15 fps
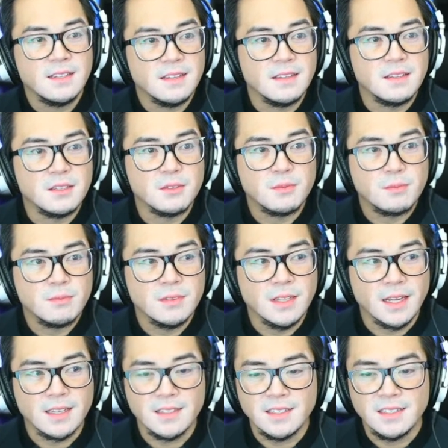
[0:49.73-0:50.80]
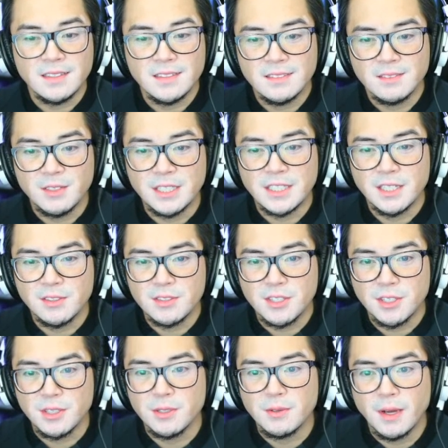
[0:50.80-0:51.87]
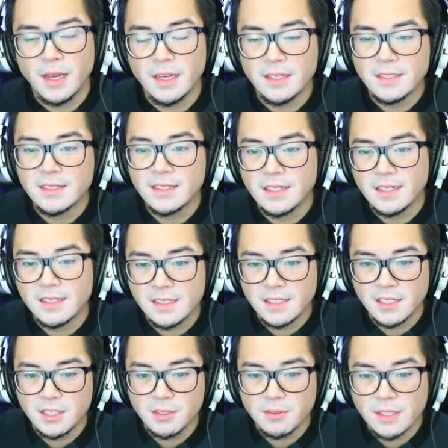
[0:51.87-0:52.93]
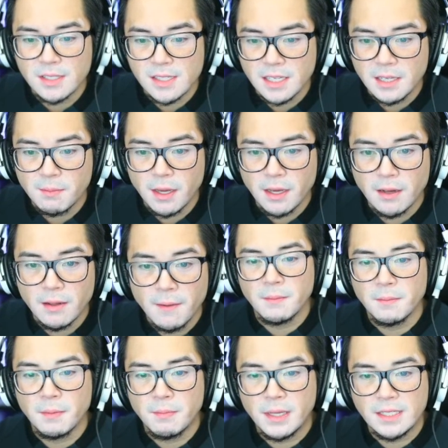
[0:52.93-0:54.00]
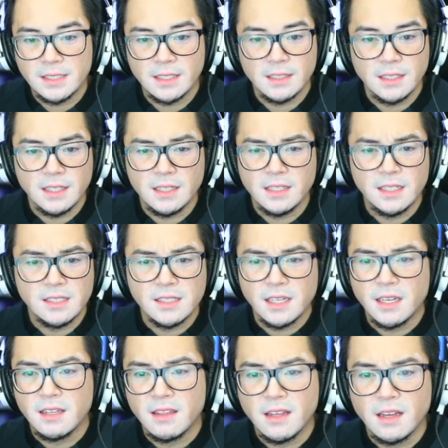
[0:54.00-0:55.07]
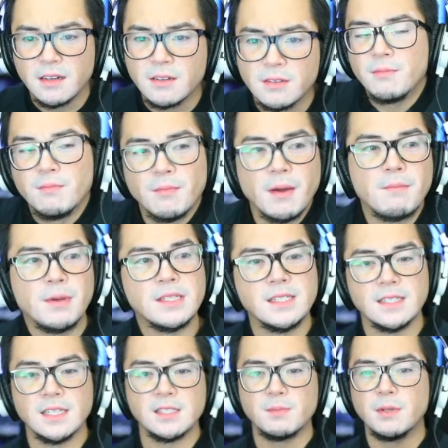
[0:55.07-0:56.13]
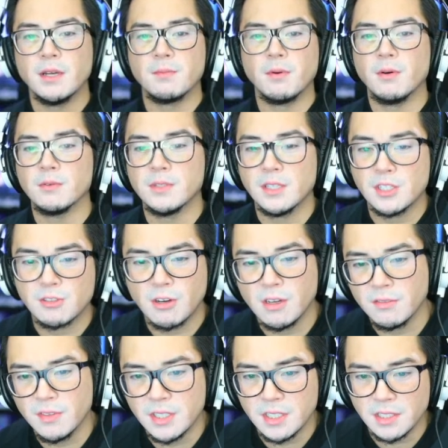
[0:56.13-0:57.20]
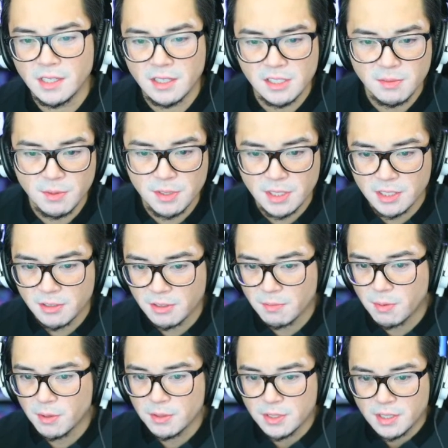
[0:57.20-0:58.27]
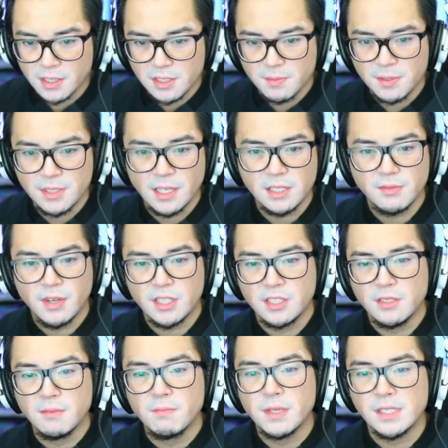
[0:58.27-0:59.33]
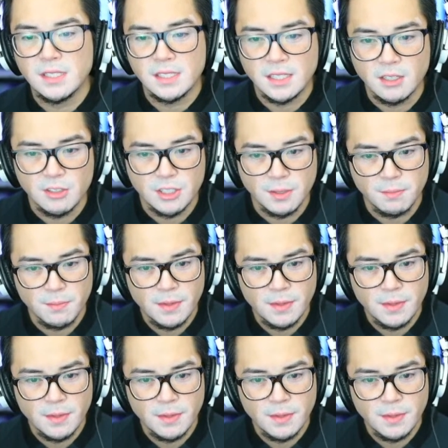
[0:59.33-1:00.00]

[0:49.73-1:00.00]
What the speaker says: they'll likely reach out to you and send you this email. But basically they say that my business has been upholding strong vision, customer-centric approach, customer satisfaction, and business leadership.